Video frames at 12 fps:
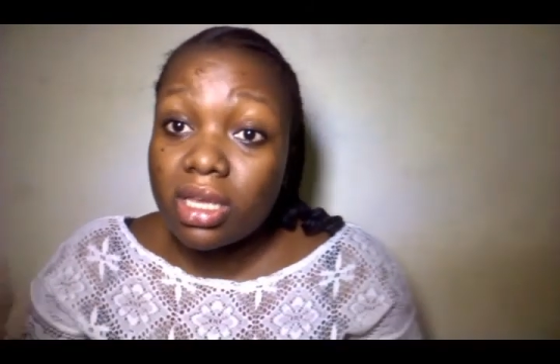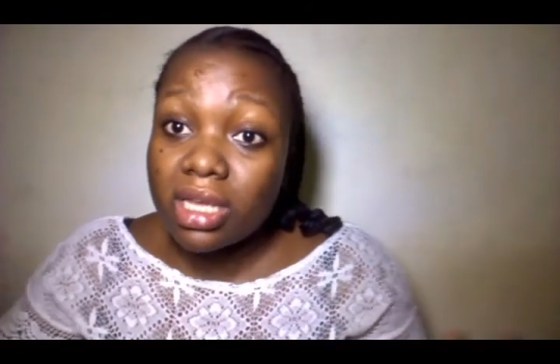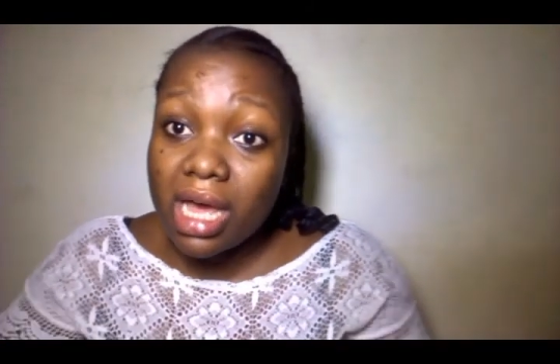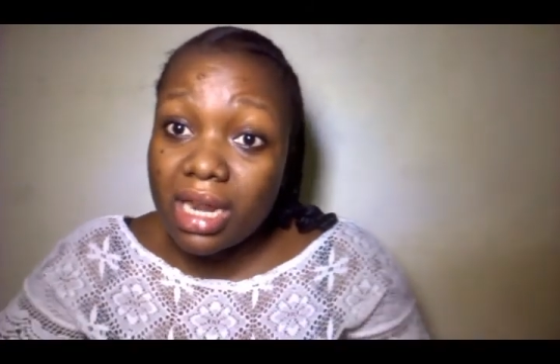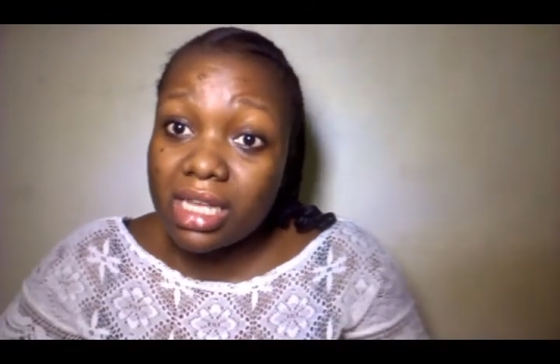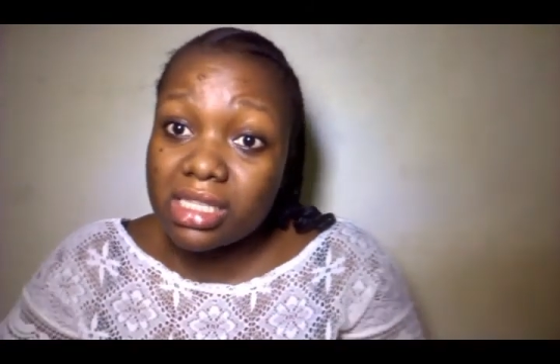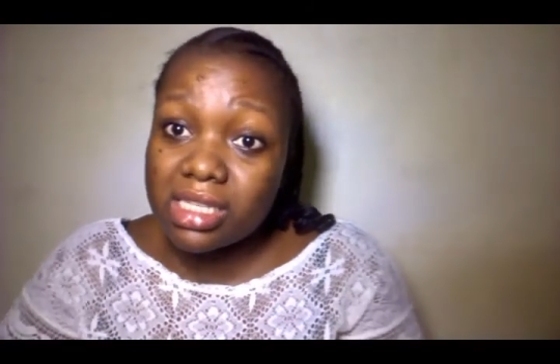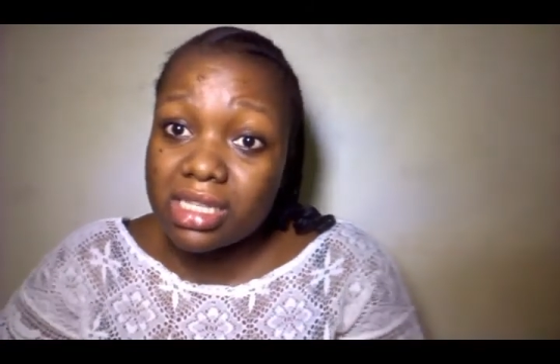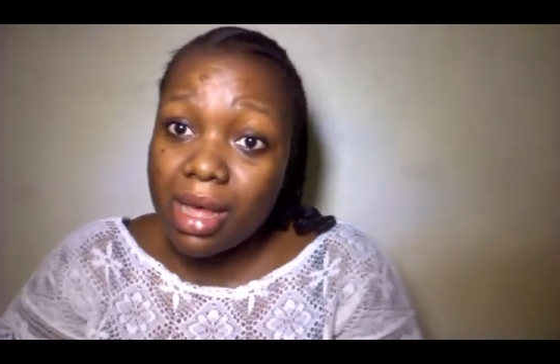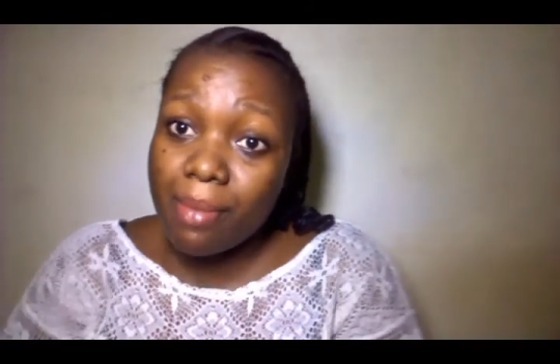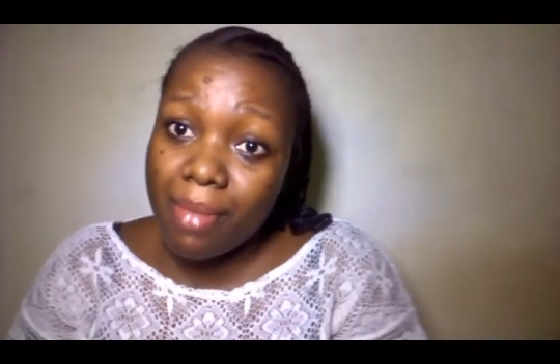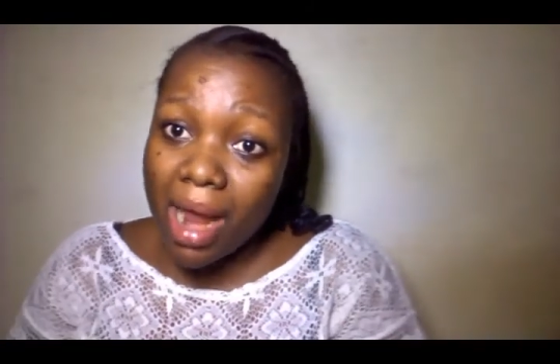you get
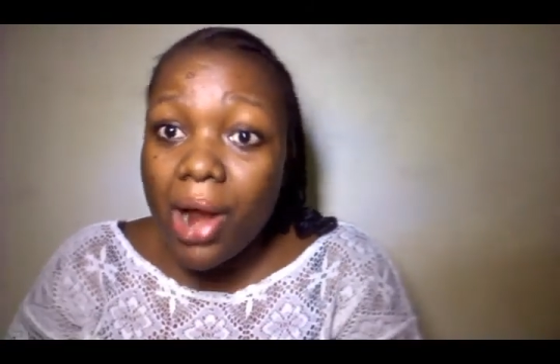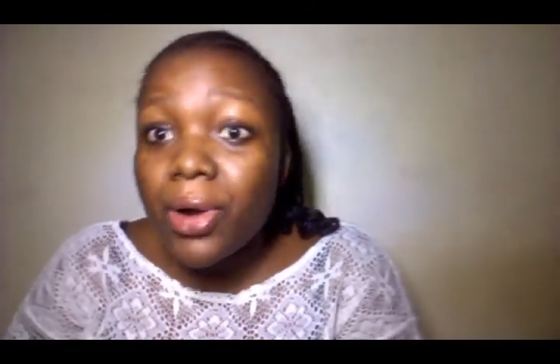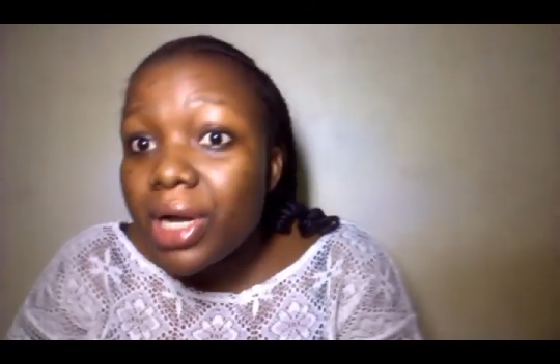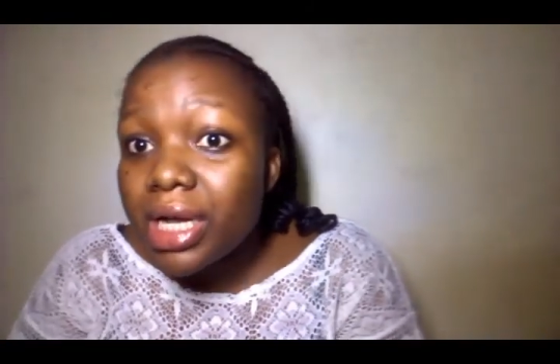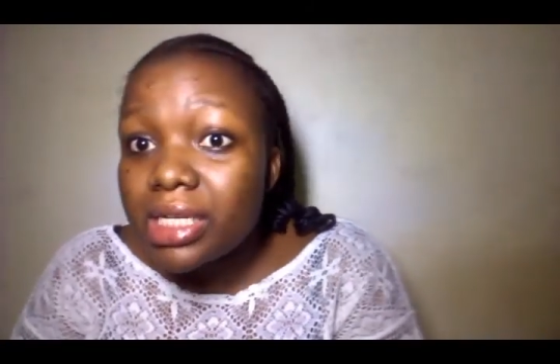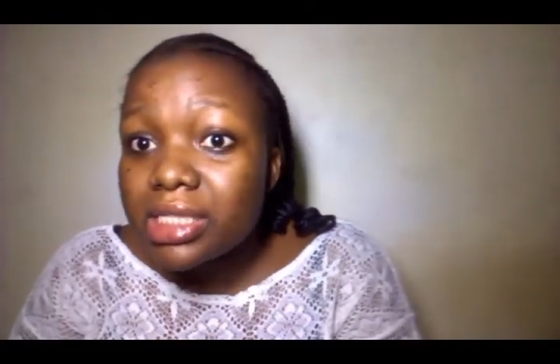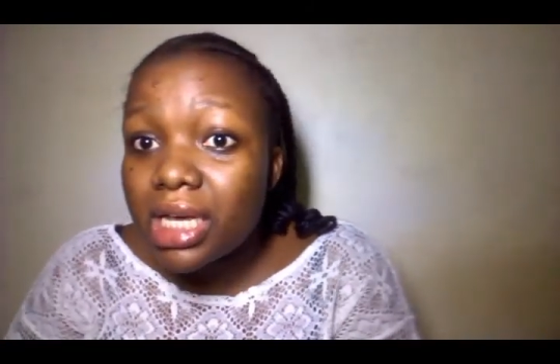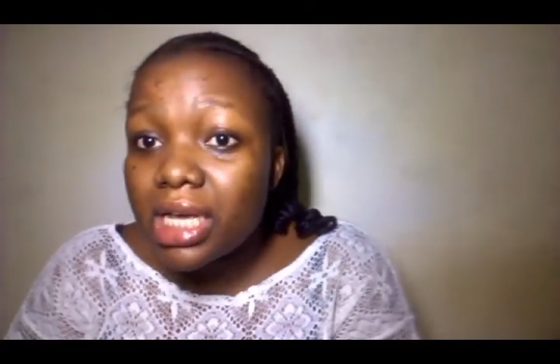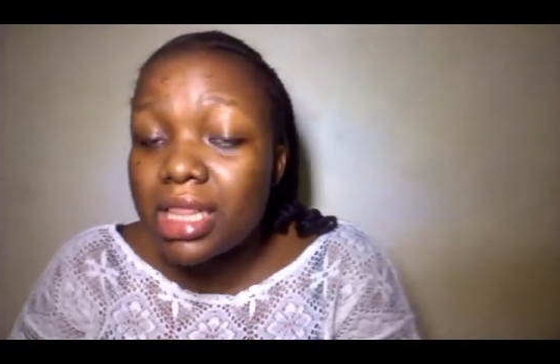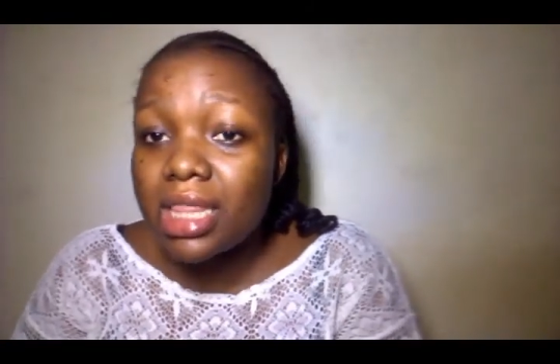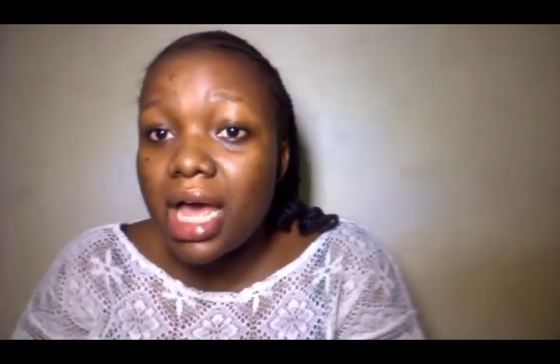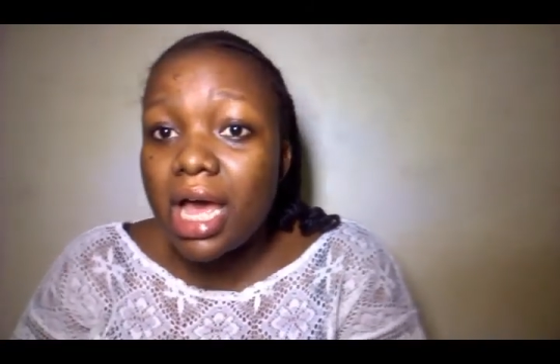into the marriage
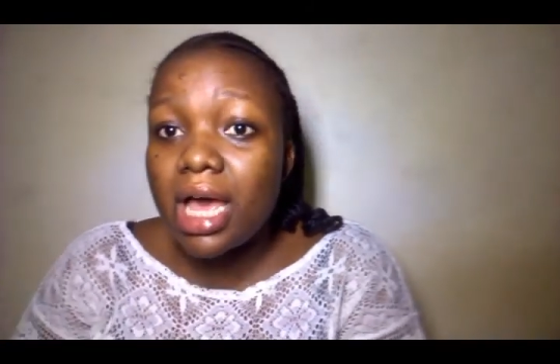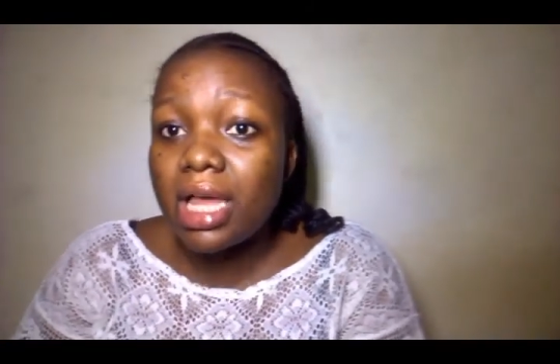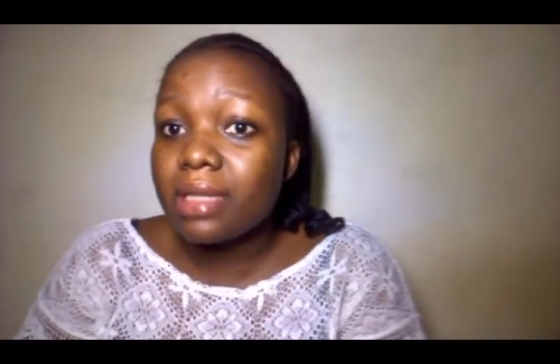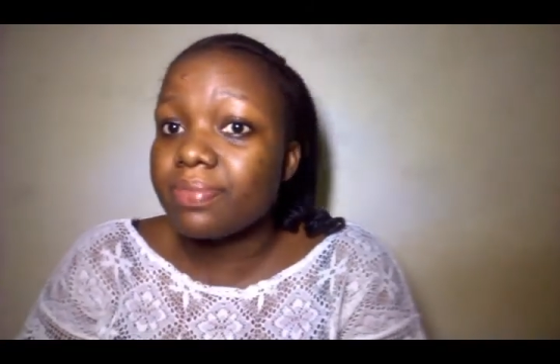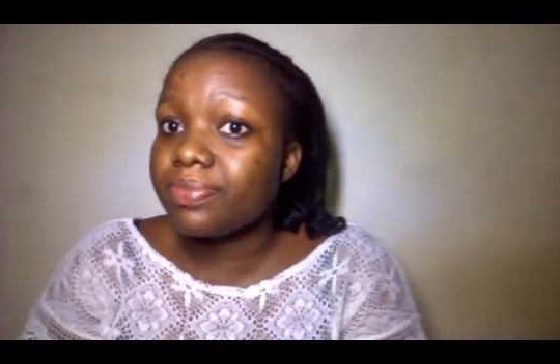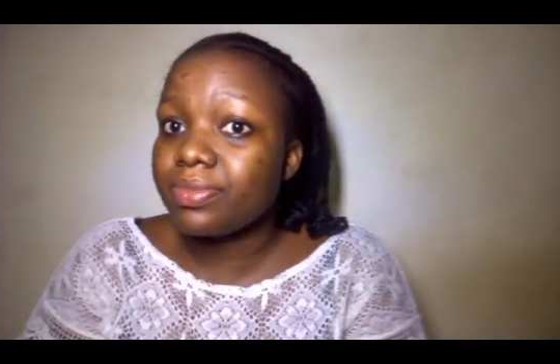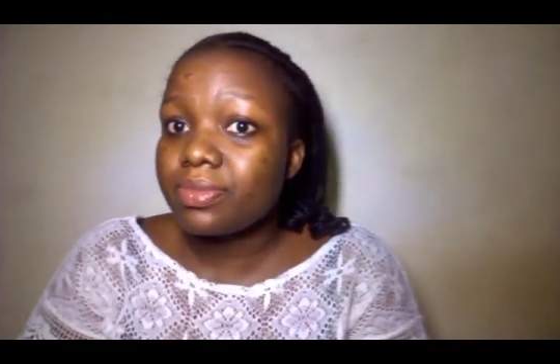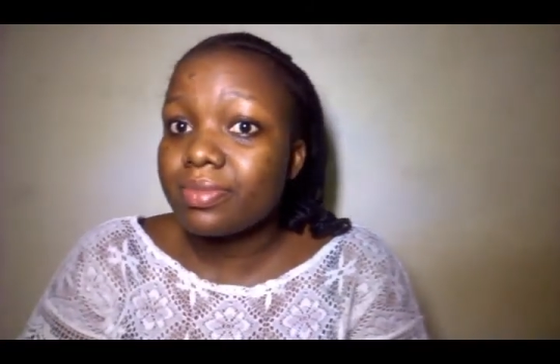and then